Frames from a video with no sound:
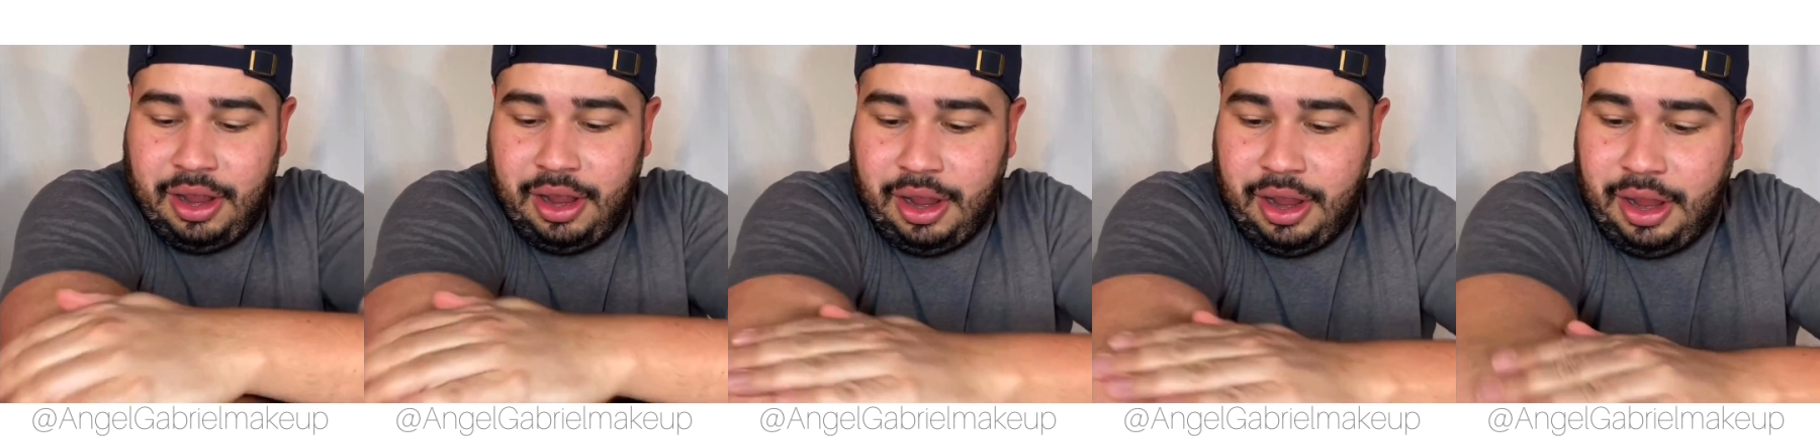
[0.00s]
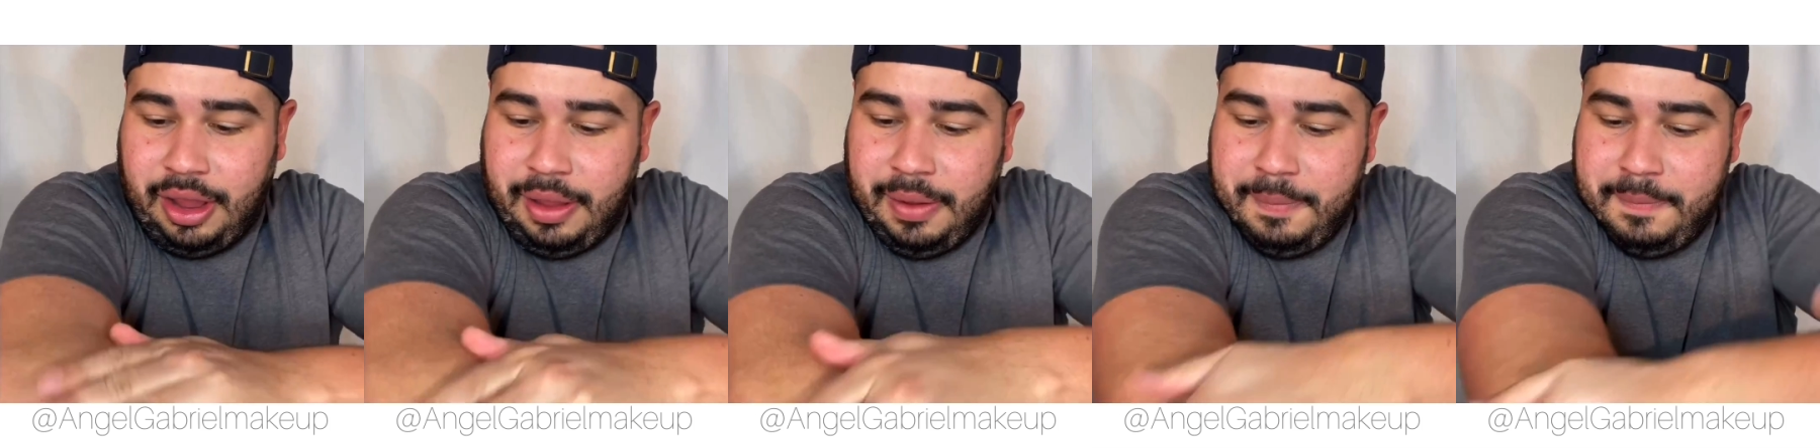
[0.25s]

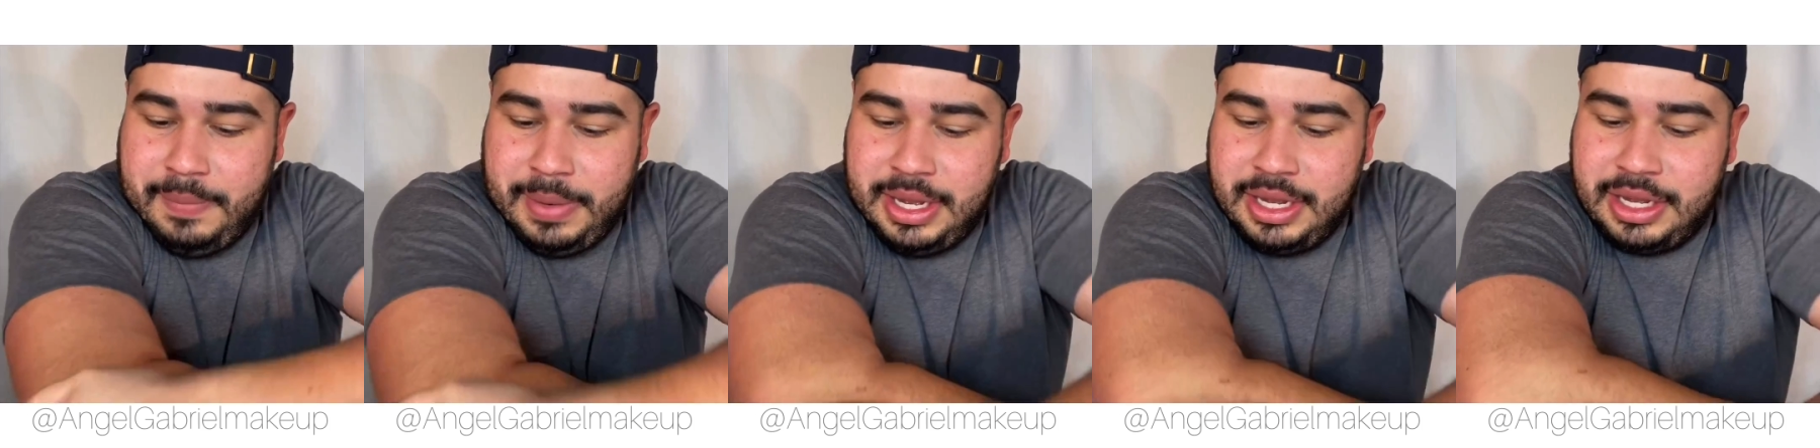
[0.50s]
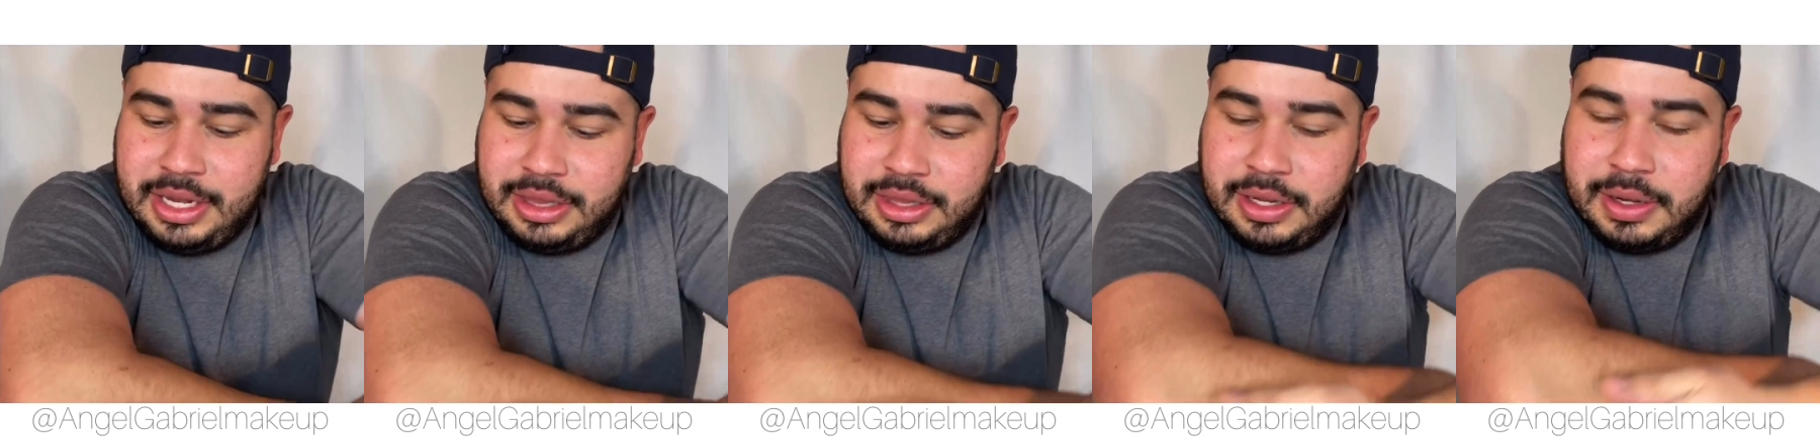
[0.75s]

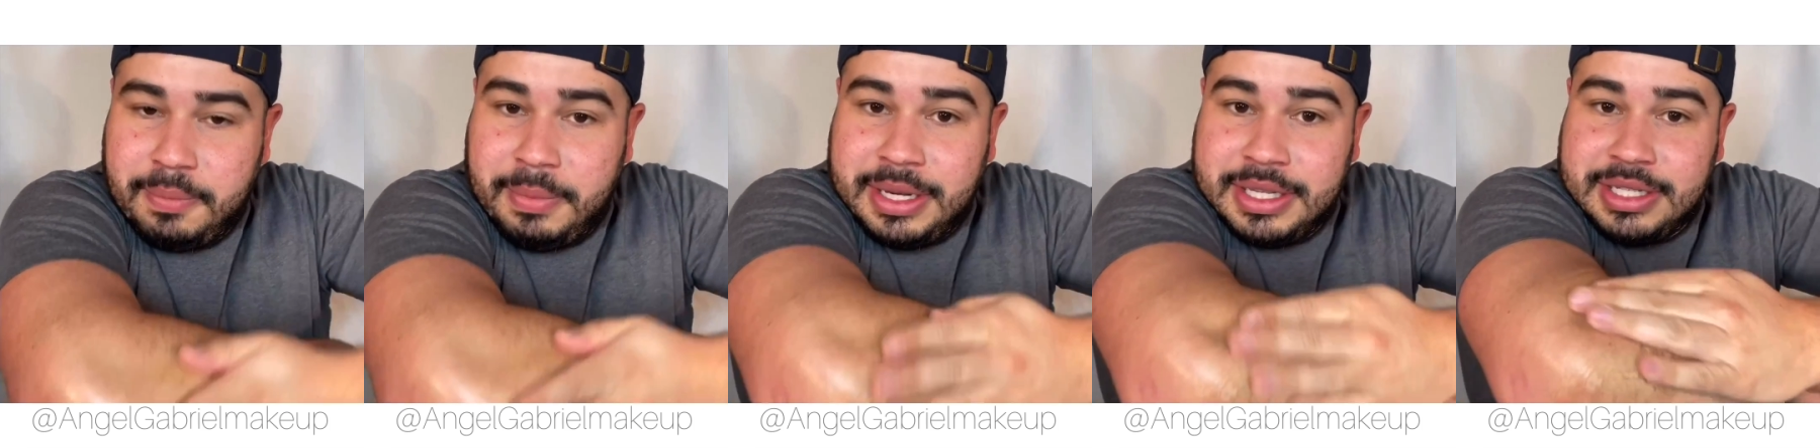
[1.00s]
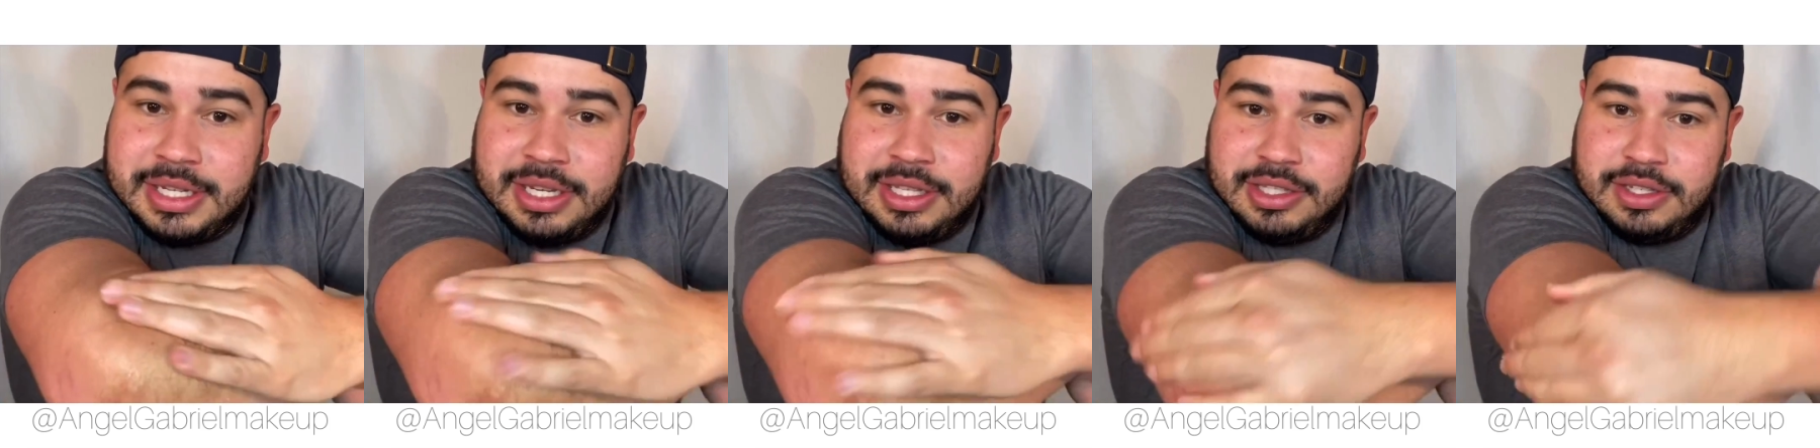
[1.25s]
immediately my
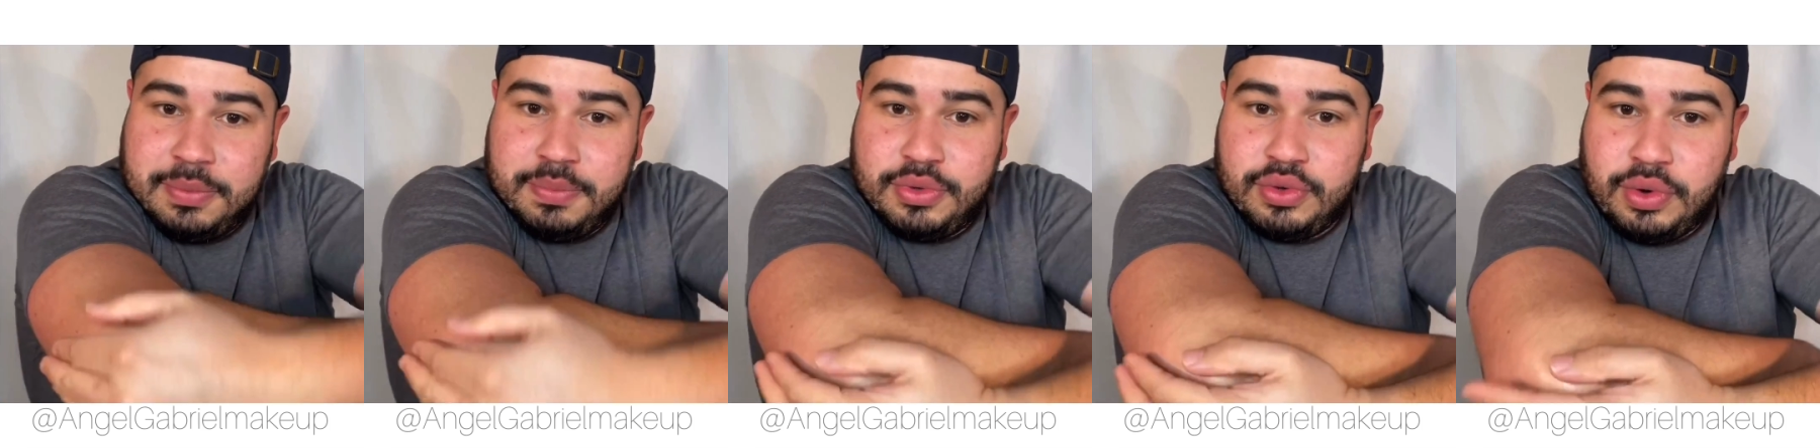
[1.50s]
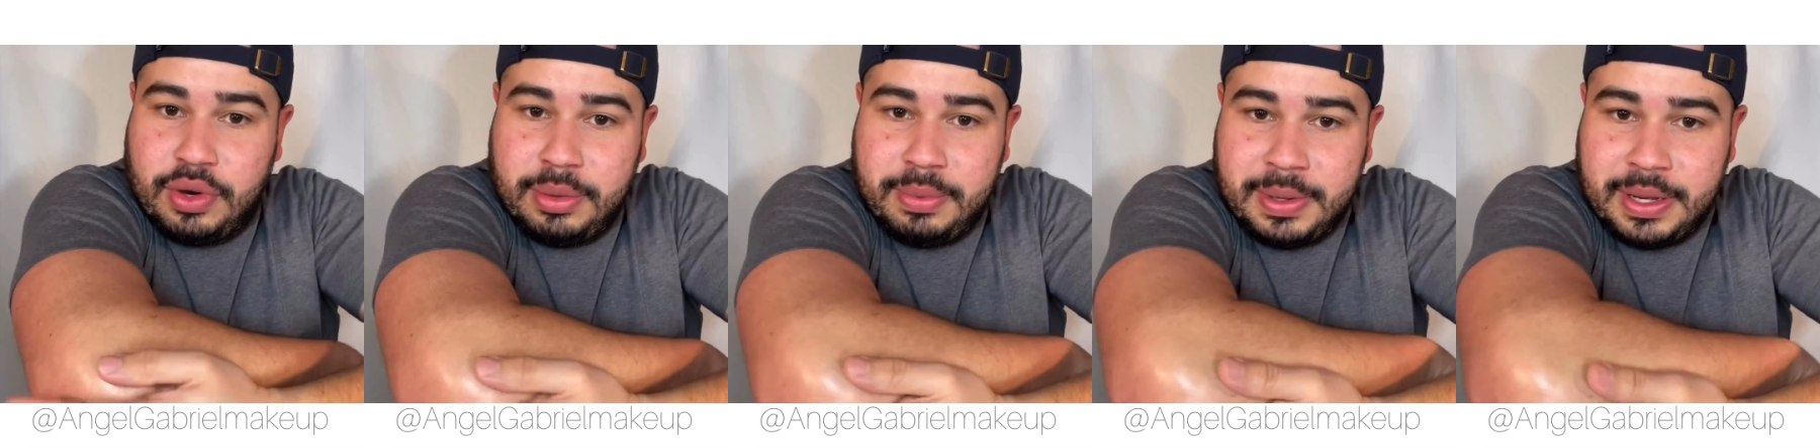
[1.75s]
skin's
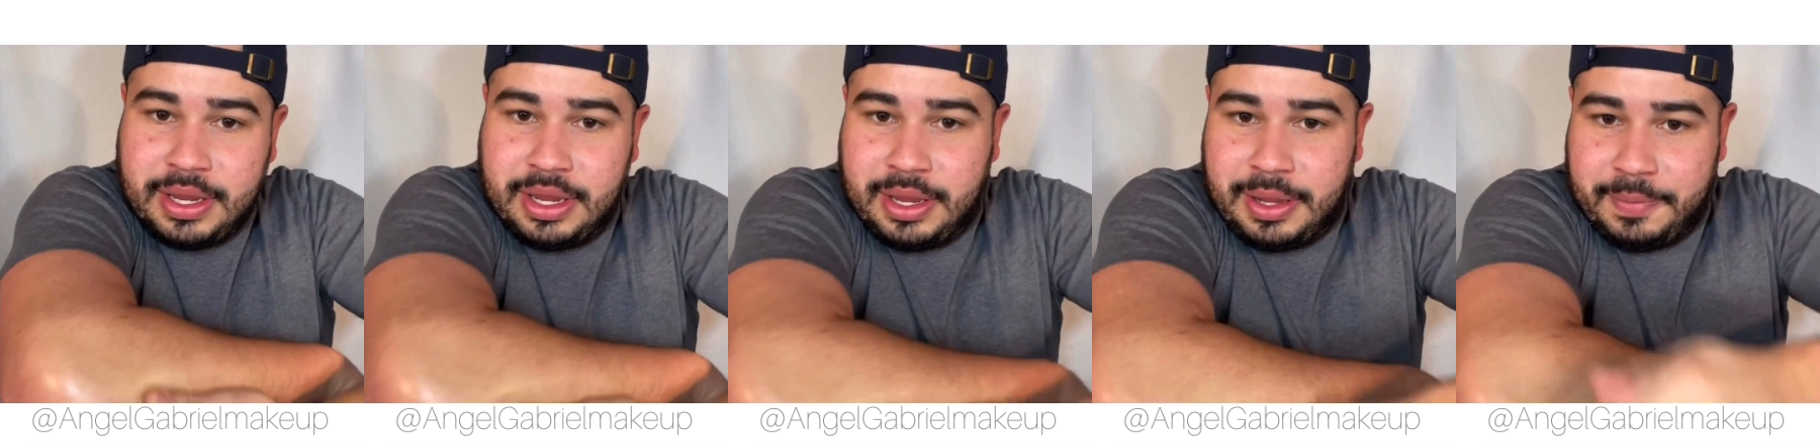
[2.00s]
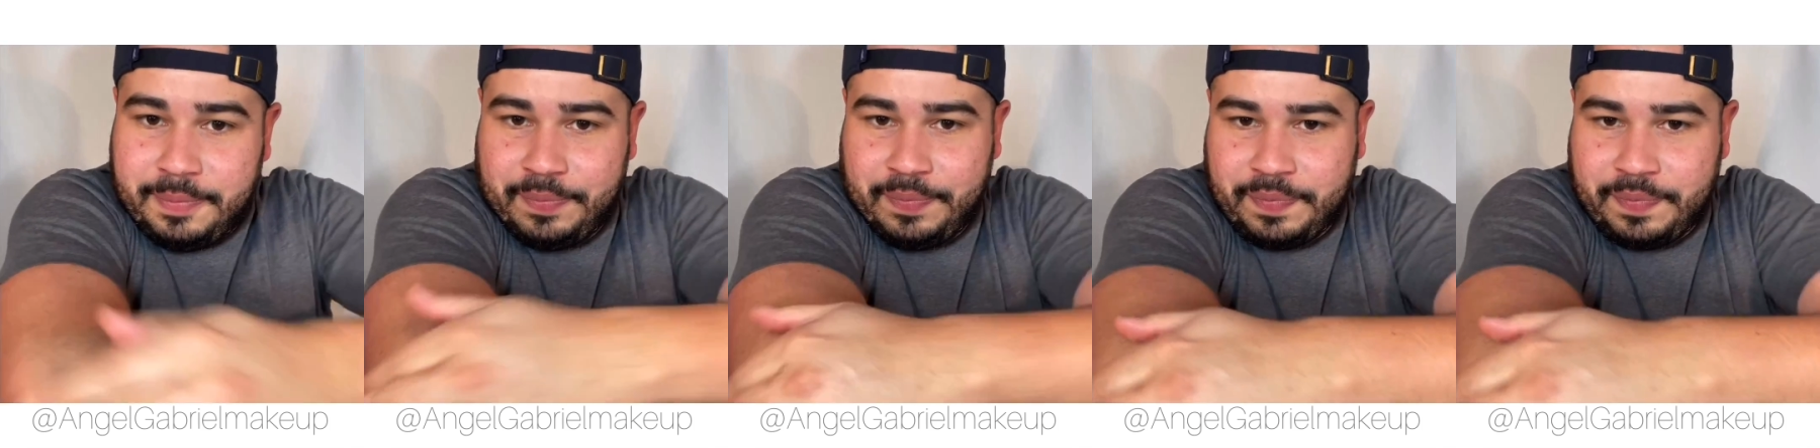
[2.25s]
absorbing it